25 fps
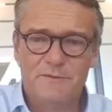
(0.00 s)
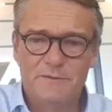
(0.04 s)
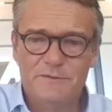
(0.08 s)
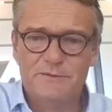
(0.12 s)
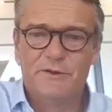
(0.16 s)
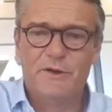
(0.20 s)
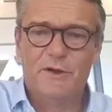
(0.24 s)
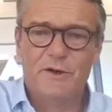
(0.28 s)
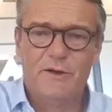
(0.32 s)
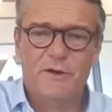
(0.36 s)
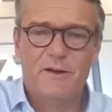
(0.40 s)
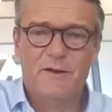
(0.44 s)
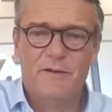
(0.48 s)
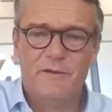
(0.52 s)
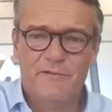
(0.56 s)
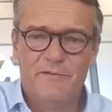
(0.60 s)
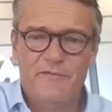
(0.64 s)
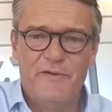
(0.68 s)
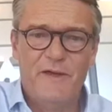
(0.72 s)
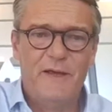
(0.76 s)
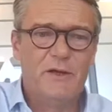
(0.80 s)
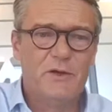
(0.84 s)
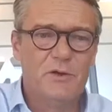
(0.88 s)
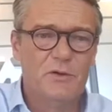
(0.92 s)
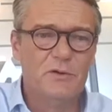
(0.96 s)
the
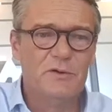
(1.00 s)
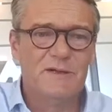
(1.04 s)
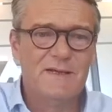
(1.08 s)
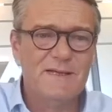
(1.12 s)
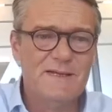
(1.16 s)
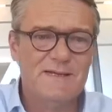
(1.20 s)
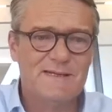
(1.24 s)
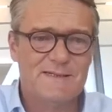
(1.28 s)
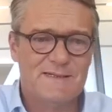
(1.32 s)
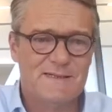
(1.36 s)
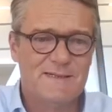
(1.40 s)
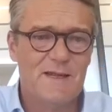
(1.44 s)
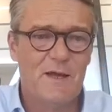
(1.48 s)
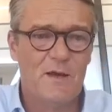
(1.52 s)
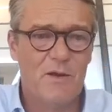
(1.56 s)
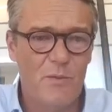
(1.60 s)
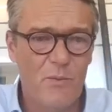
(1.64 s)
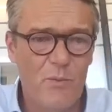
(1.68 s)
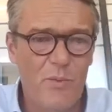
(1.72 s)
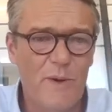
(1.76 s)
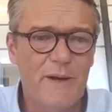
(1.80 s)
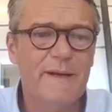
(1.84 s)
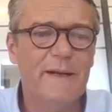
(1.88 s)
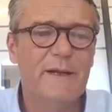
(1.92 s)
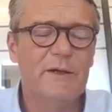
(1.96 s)
vehicle is
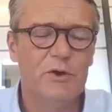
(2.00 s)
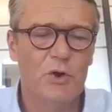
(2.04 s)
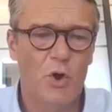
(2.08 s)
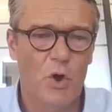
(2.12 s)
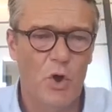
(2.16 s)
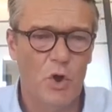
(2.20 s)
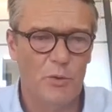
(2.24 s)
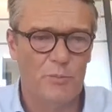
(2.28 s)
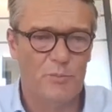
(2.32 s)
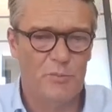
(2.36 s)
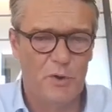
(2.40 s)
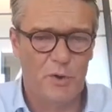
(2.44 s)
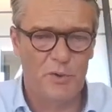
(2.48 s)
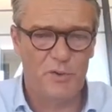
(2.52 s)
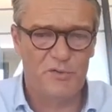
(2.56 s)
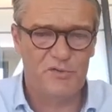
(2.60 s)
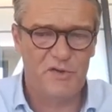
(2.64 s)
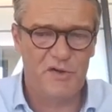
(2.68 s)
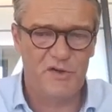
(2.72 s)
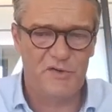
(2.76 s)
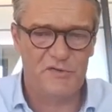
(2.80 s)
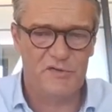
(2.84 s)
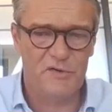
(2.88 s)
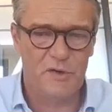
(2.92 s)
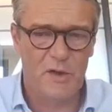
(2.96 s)
within the whole
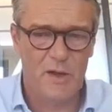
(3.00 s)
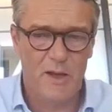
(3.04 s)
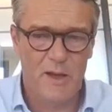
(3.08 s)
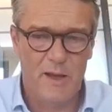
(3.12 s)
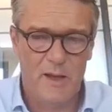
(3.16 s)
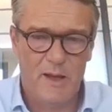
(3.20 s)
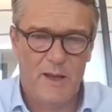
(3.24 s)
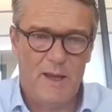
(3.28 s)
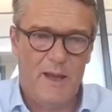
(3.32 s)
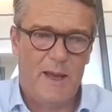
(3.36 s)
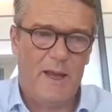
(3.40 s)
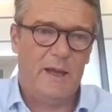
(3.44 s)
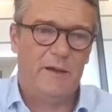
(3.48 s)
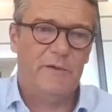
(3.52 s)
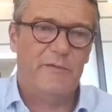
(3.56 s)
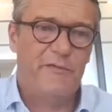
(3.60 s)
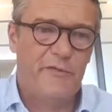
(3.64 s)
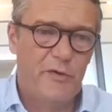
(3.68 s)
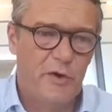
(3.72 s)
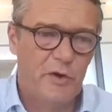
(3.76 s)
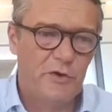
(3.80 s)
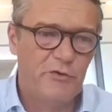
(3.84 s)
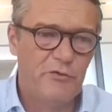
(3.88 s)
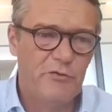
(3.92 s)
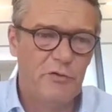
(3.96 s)
process. And
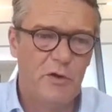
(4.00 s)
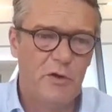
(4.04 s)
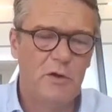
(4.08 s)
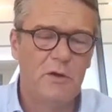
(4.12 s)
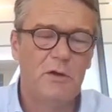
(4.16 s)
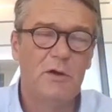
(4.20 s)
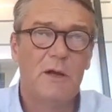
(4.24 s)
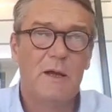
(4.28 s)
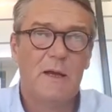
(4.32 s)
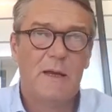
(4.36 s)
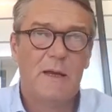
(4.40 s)
further all,